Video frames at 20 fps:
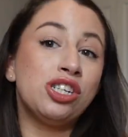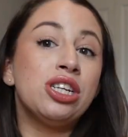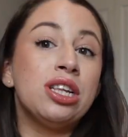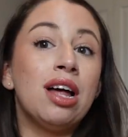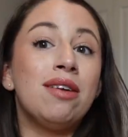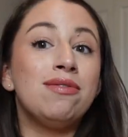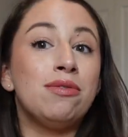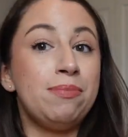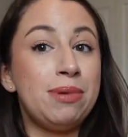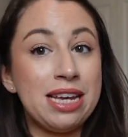She
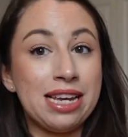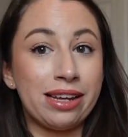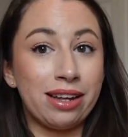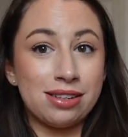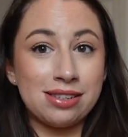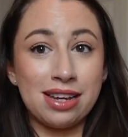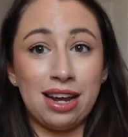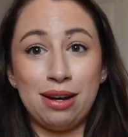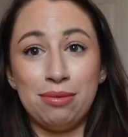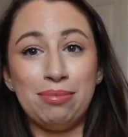loved being
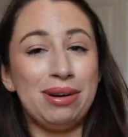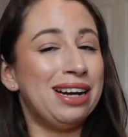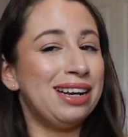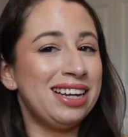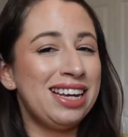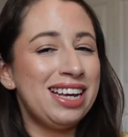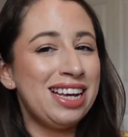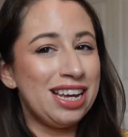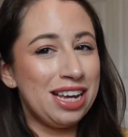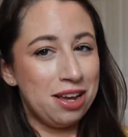outside, but
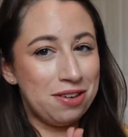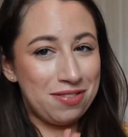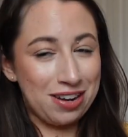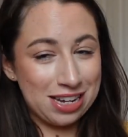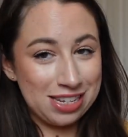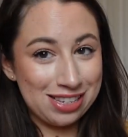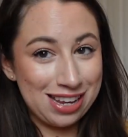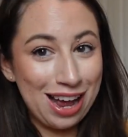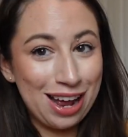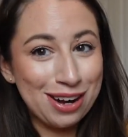if
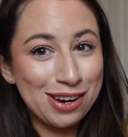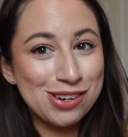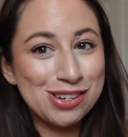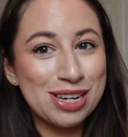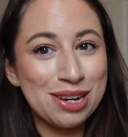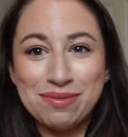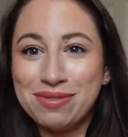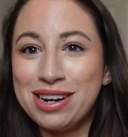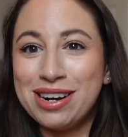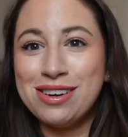I sat her
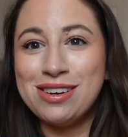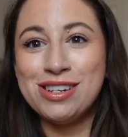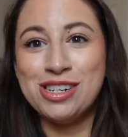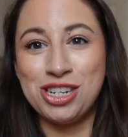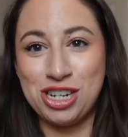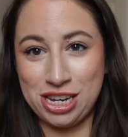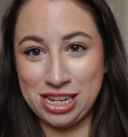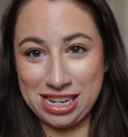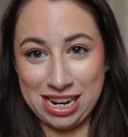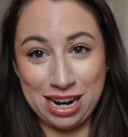somewhere,
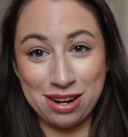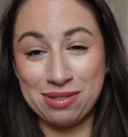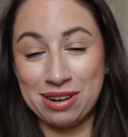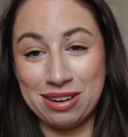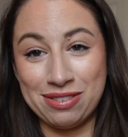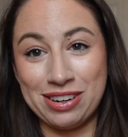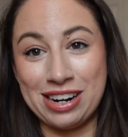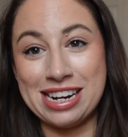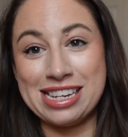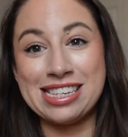she stayed
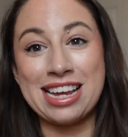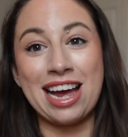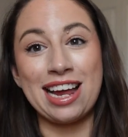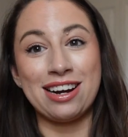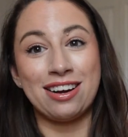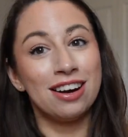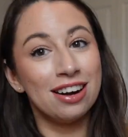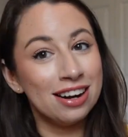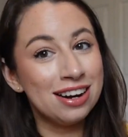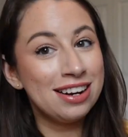wherever I sat
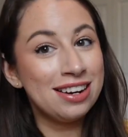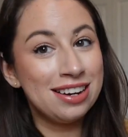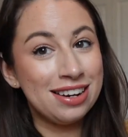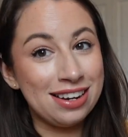her.